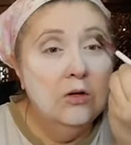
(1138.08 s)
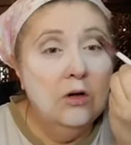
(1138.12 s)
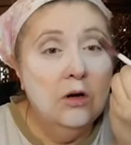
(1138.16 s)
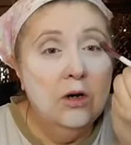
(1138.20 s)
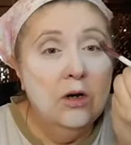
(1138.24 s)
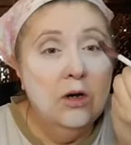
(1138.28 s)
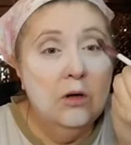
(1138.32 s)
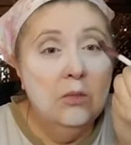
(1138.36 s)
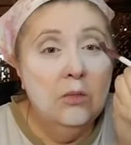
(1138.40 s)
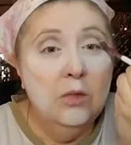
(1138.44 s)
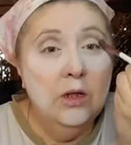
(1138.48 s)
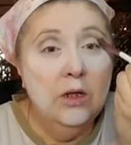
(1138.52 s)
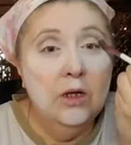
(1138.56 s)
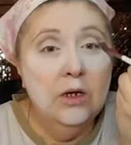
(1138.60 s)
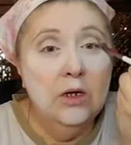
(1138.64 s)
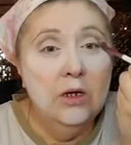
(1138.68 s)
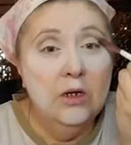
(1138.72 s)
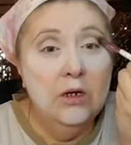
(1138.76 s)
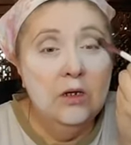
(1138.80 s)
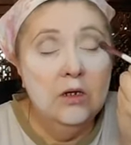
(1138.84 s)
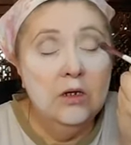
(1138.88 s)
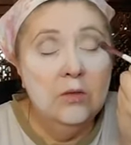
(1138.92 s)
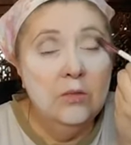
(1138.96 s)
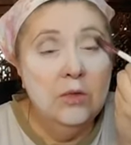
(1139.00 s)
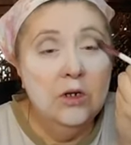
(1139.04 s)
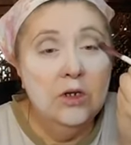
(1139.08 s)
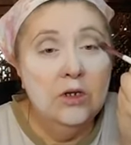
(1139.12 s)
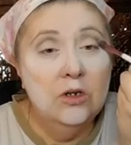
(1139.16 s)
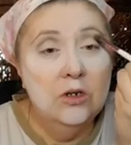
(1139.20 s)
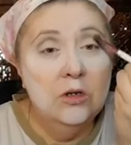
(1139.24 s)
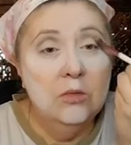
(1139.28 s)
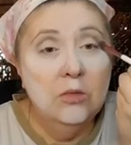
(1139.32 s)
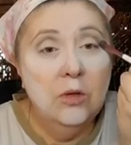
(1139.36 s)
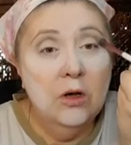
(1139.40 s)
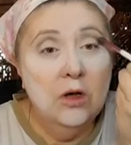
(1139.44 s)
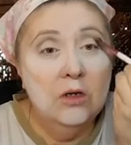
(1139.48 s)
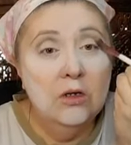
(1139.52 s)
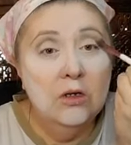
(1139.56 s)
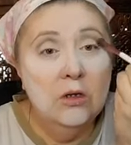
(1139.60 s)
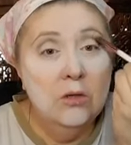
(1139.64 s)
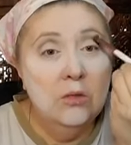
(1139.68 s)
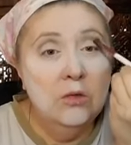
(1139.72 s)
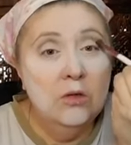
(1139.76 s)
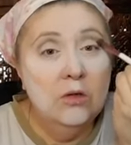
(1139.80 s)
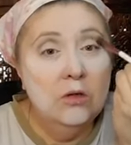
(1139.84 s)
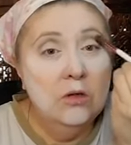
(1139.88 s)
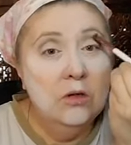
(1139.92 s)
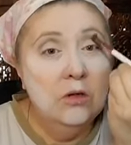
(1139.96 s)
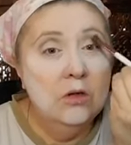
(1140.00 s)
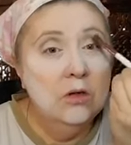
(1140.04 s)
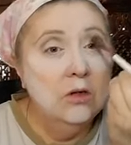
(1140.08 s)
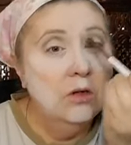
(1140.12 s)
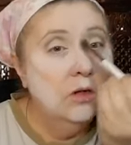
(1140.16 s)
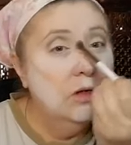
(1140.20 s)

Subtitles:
Trying to blend it as much as possible.